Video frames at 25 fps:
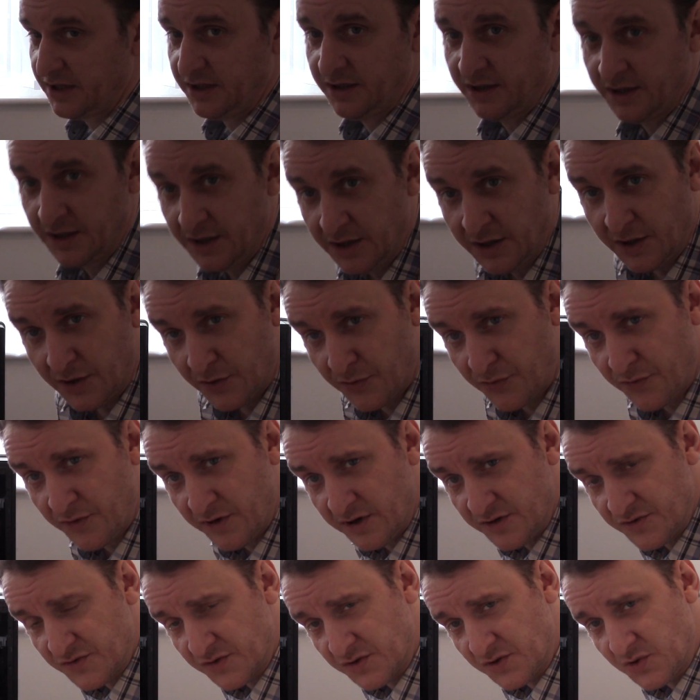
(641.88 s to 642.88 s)

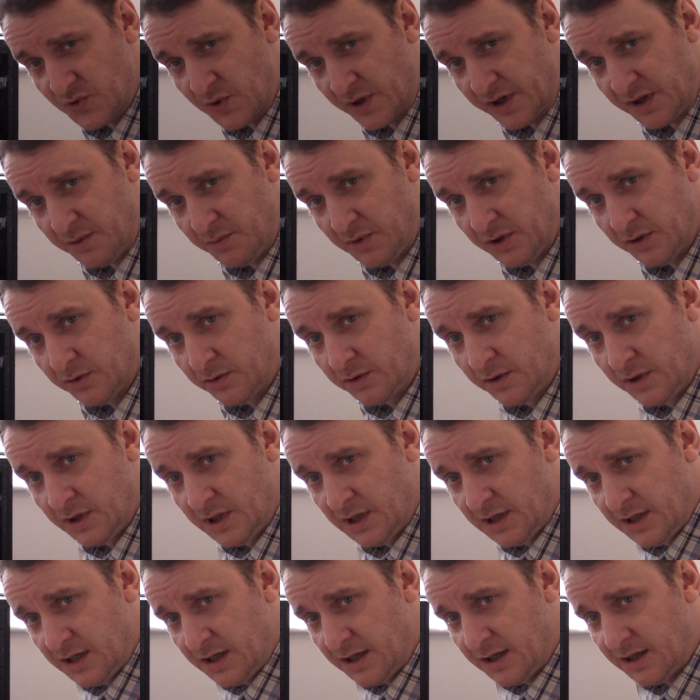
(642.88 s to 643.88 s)
320mm.
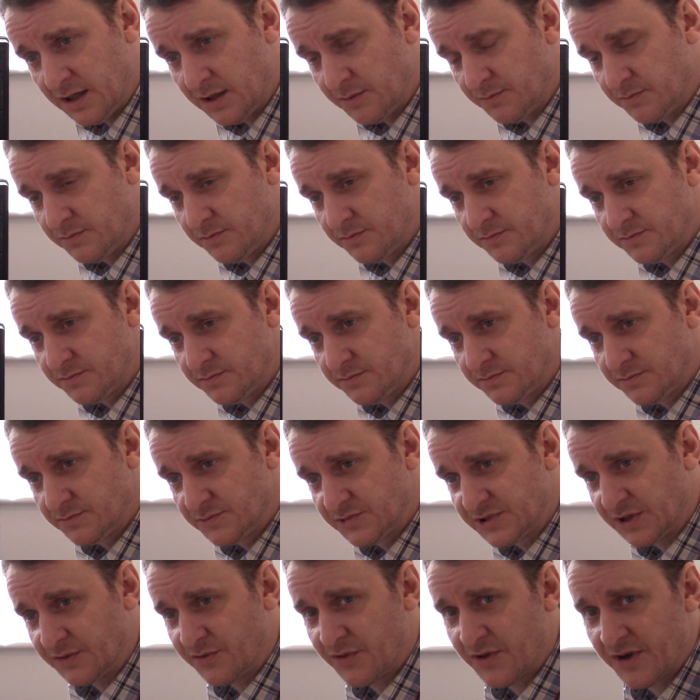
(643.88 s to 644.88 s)

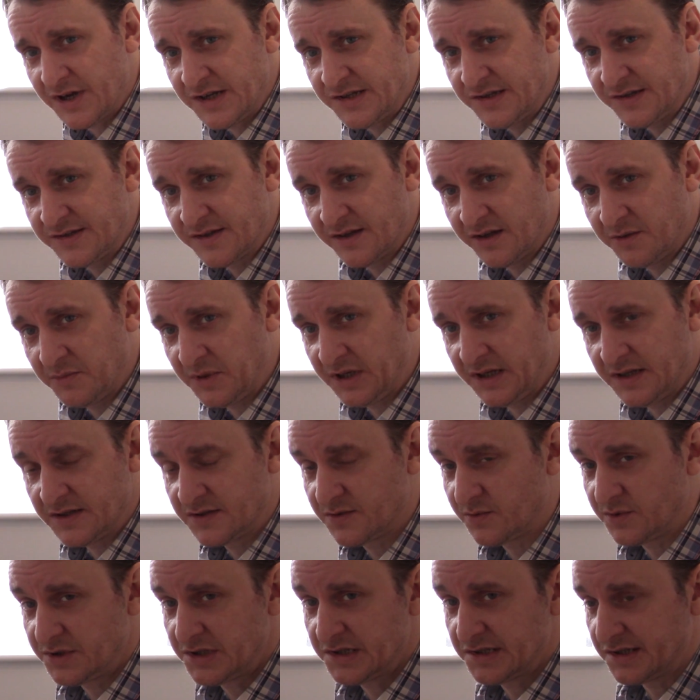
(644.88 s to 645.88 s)
So 32
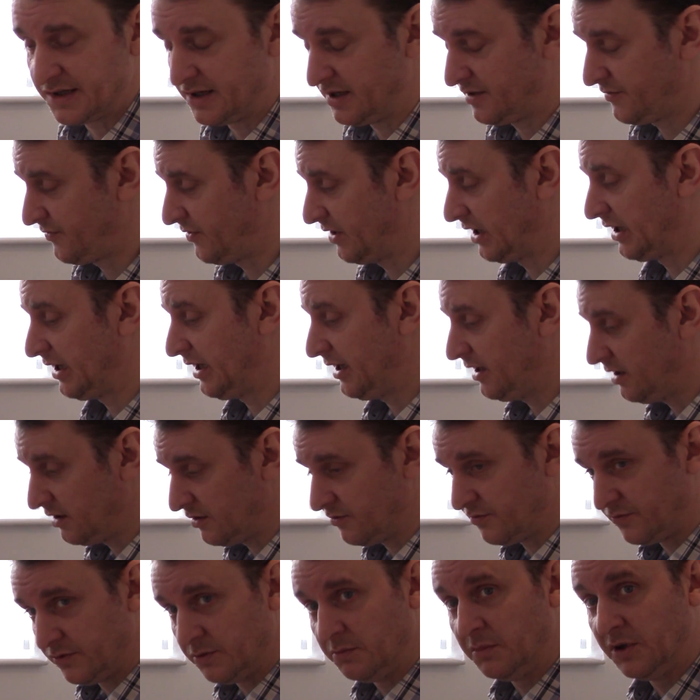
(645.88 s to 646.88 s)
centimetres, which is enough again
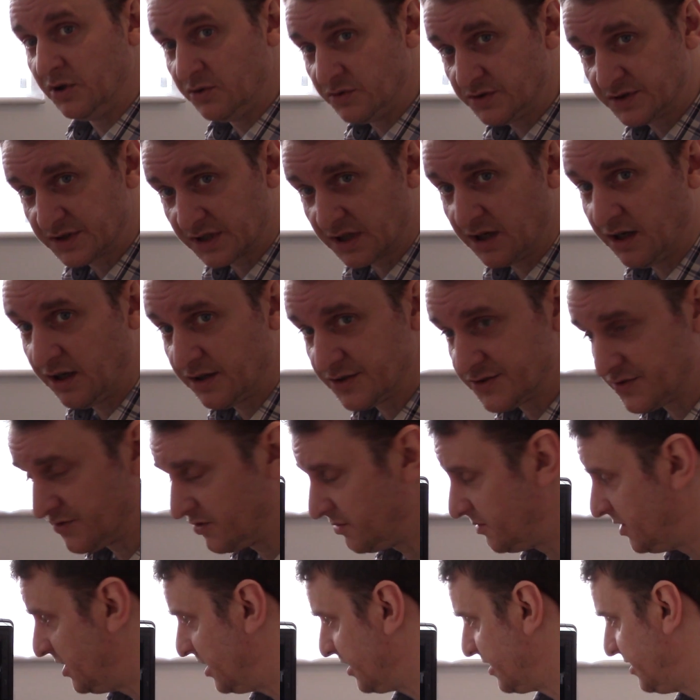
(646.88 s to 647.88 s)
for most cards on the
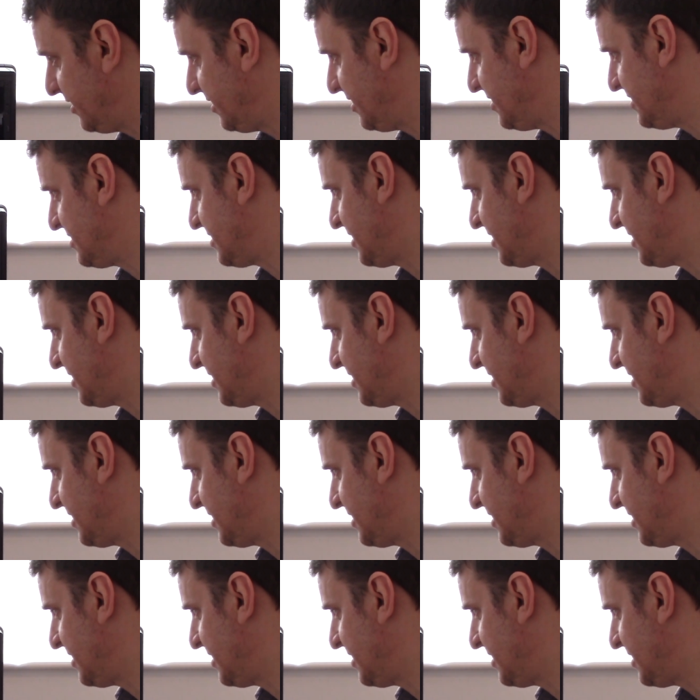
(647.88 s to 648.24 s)
market these